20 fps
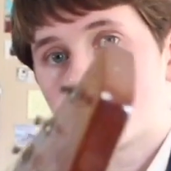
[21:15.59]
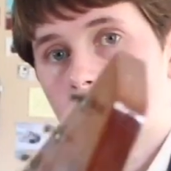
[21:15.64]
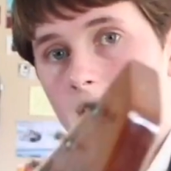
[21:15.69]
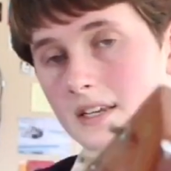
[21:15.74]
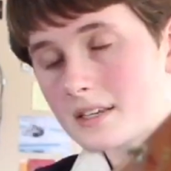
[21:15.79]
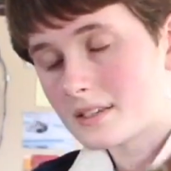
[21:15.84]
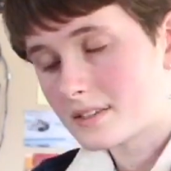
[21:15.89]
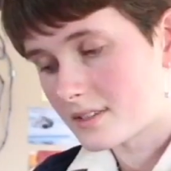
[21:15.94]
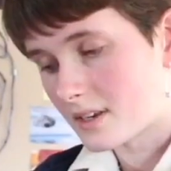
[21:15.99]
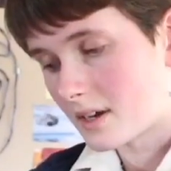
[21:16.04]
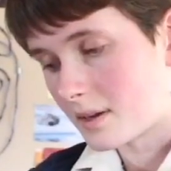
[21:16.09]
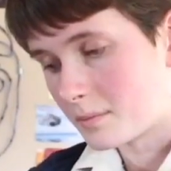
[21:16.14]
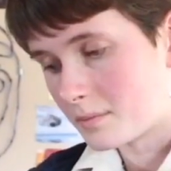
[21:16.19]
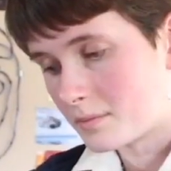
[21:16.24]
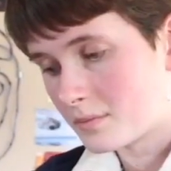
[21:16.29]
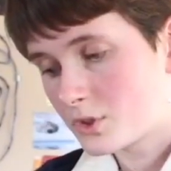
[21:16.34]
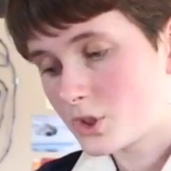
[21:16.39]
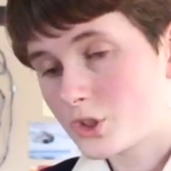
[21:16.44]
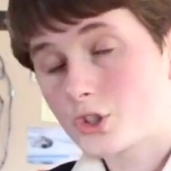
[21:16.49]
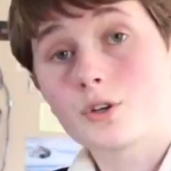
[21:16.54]
he's
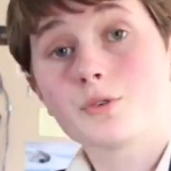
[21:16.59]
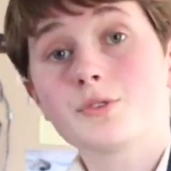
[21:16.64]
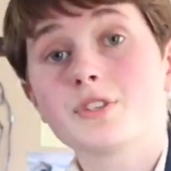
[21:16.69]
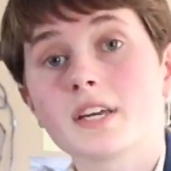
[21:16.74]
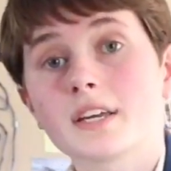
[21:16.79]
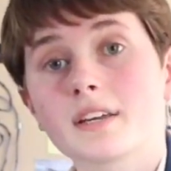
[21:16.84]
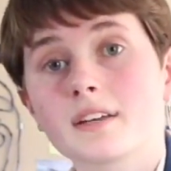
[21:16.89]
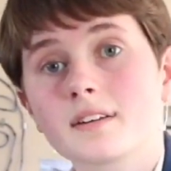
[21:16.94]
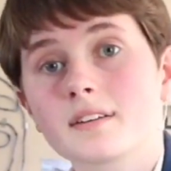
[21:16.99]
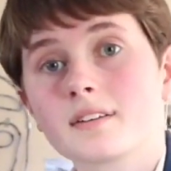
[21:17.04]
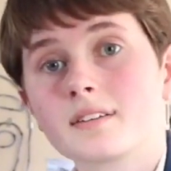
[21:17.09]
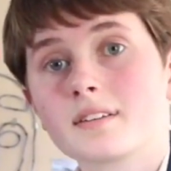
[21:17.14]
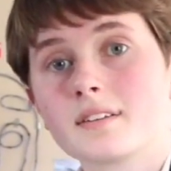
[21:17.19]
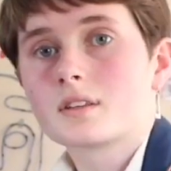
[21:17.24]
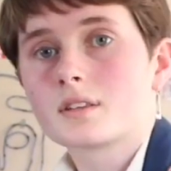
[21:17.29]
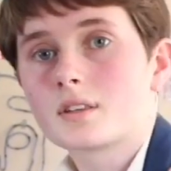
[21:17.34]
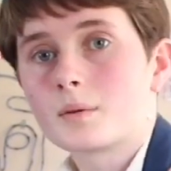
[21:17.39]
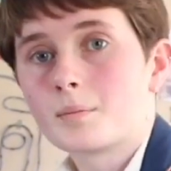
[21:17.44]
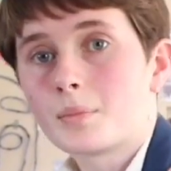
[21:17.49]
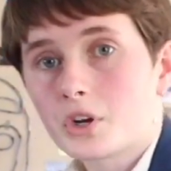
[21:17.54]
shooting
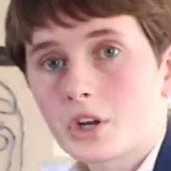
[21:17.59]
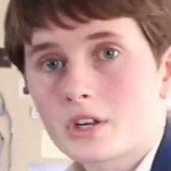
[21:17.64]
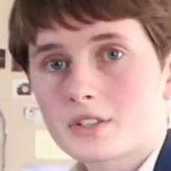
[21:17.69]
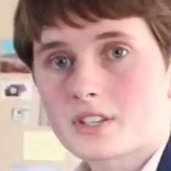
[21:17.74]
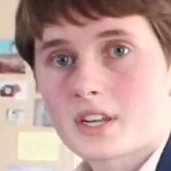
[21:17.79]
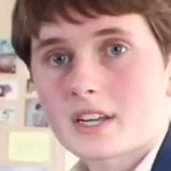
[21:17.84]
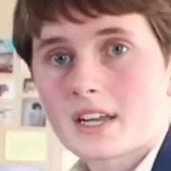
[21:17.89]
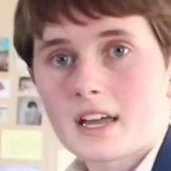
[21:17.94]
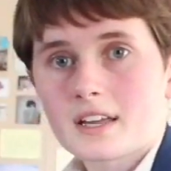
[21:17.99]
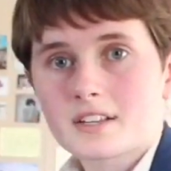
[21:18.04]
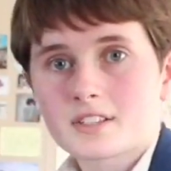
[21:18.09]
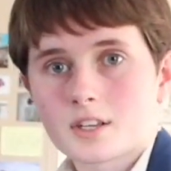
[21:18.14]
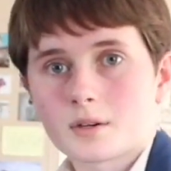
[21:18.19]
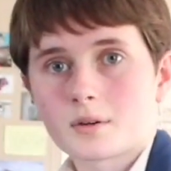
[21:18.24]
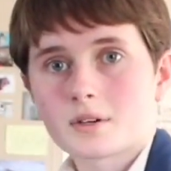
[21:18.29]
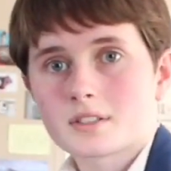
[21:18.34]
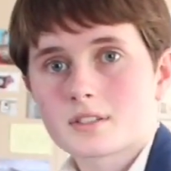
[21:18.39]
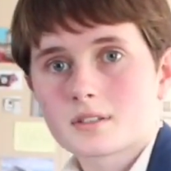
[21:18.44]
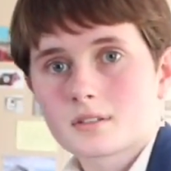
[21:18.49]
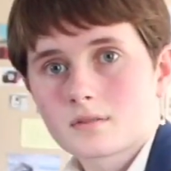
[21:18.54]
the bullets, I guess,
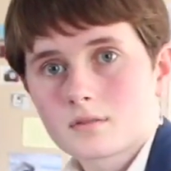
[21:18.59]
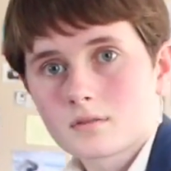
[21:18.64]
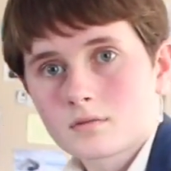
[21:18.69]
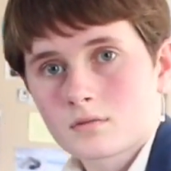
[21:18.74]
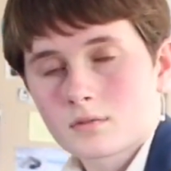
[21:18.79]
so it's